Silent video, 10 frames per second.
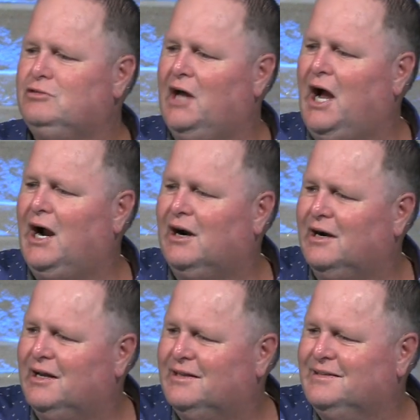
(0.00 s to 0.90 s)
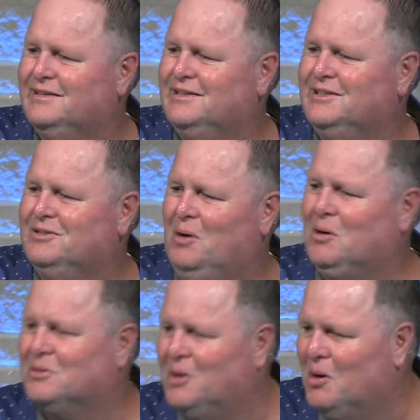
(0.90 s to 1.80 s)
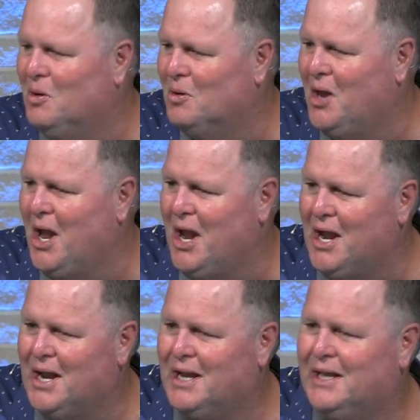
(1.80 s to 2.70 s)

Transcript: tired. I worked all day.